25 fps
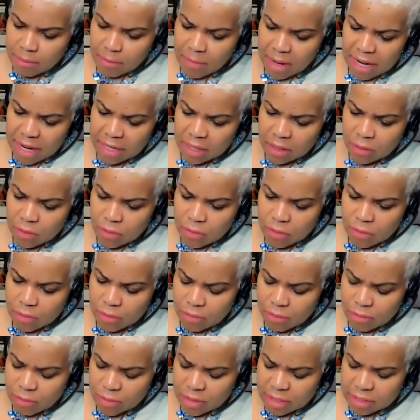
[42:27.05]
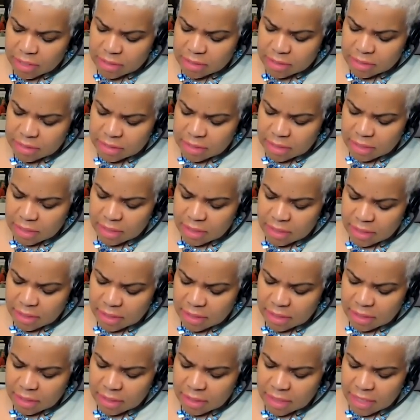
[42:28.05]
Michael, let's see,
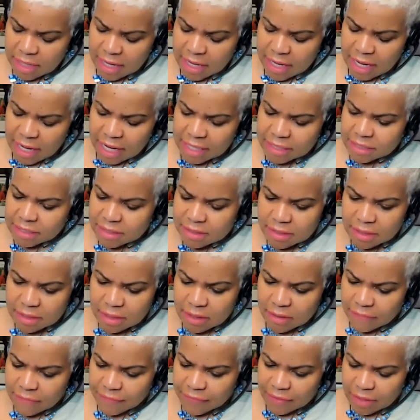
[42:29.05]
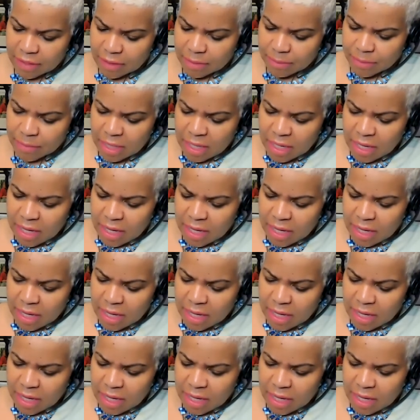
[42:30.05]
and I just love him.